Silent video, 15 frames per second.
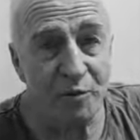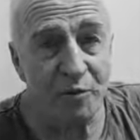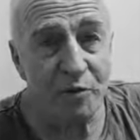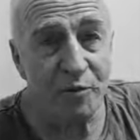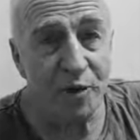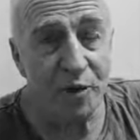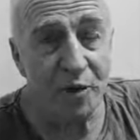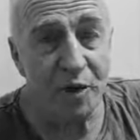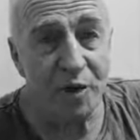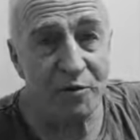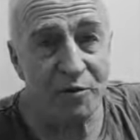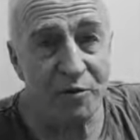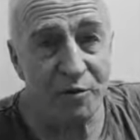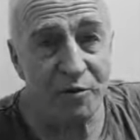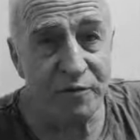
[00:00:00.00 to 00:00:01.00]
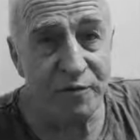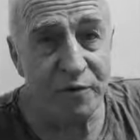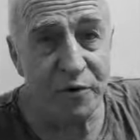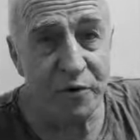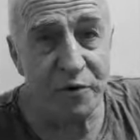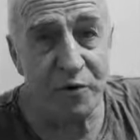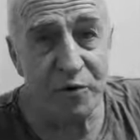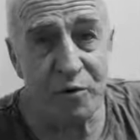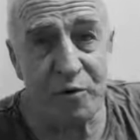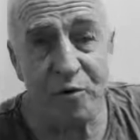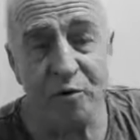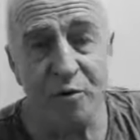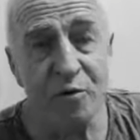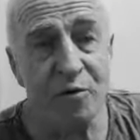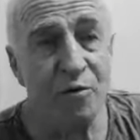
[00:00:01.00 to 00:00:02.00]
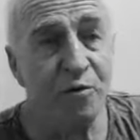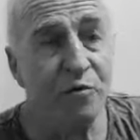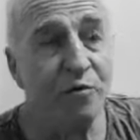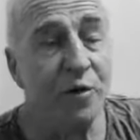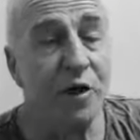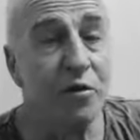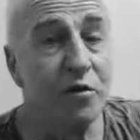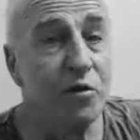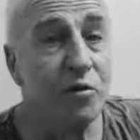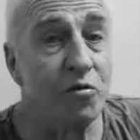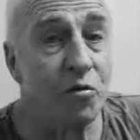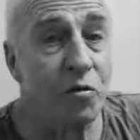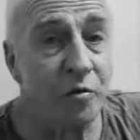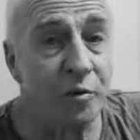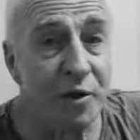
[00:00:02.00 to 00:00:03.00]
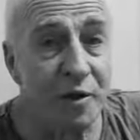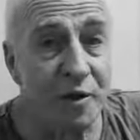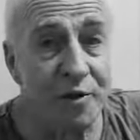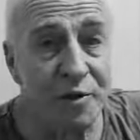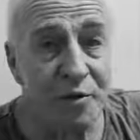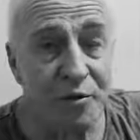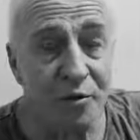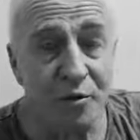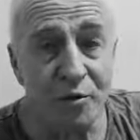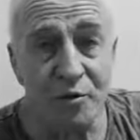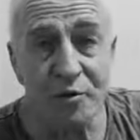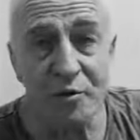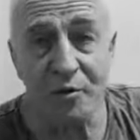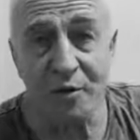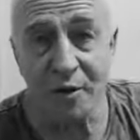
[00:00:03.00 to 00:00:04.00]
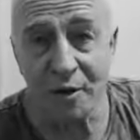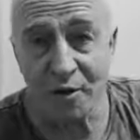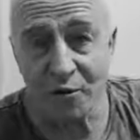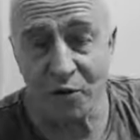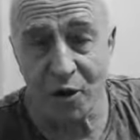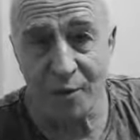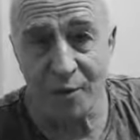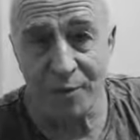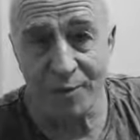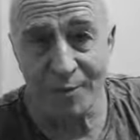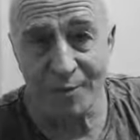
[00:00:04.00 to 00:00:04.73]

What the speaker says: depending how severe you've managed to traumatize your eardrum.